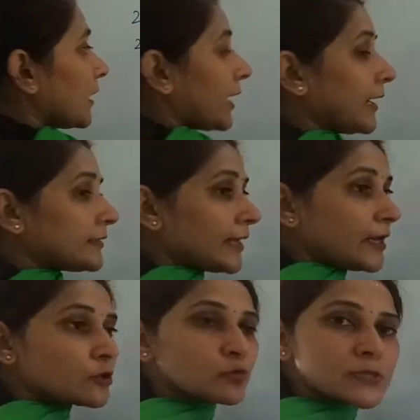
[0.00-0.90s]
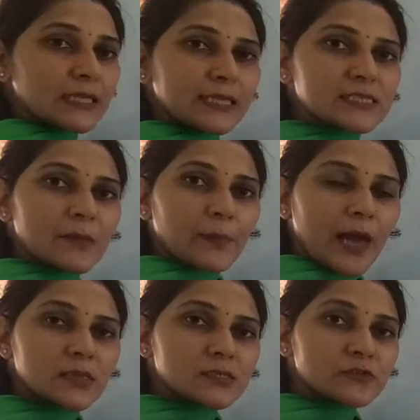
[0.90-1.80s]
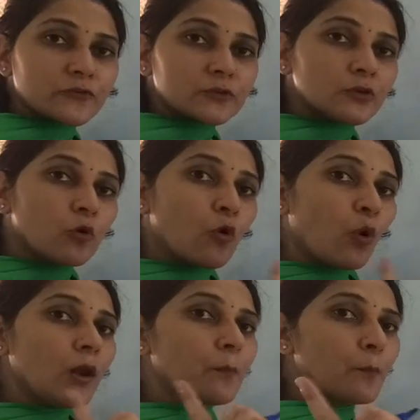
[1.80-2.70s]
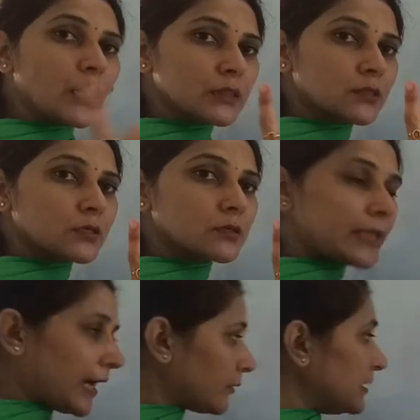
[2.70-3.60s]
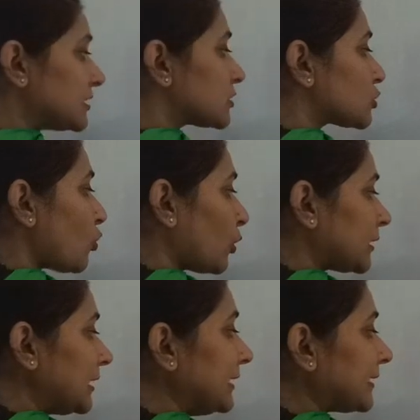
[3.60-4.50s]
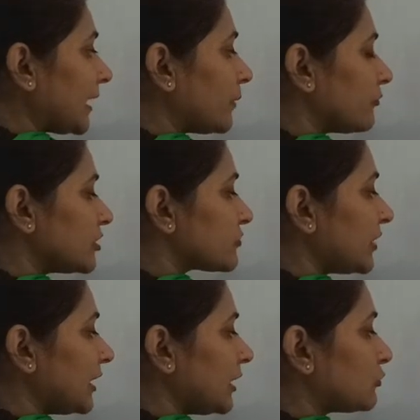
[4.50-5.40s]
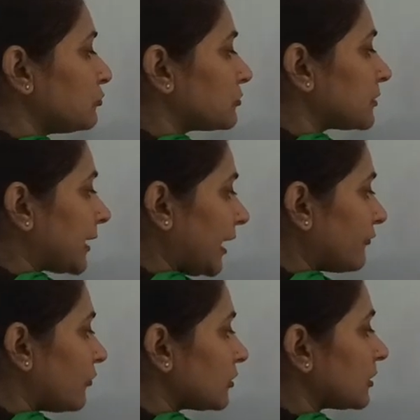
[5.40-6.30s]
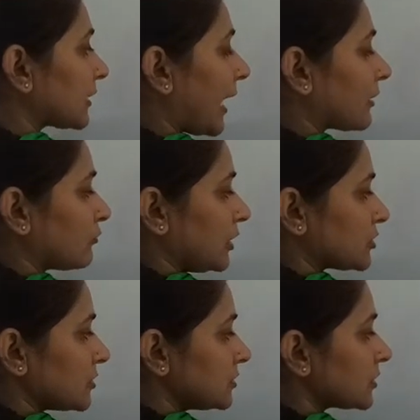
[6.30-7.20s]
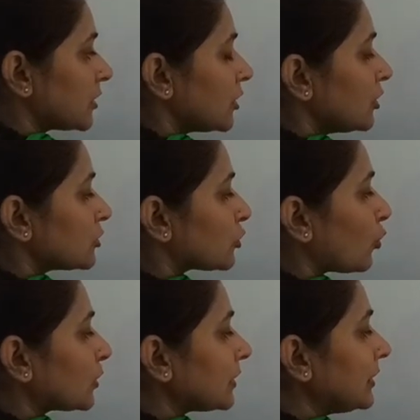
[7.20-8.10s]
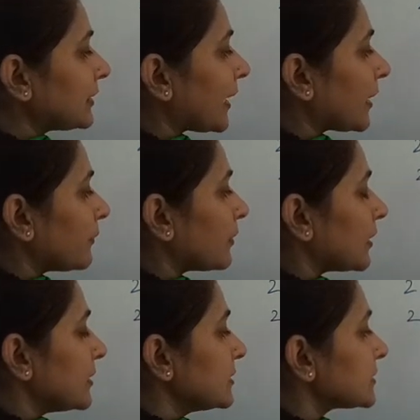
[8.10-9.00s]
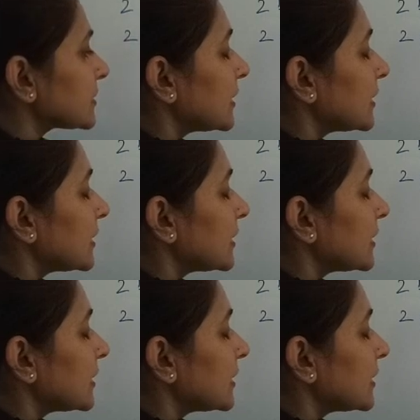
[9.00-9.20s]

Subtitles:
And they are using these appliances for the whole month. That means total time which we need to take for the calculations, total time is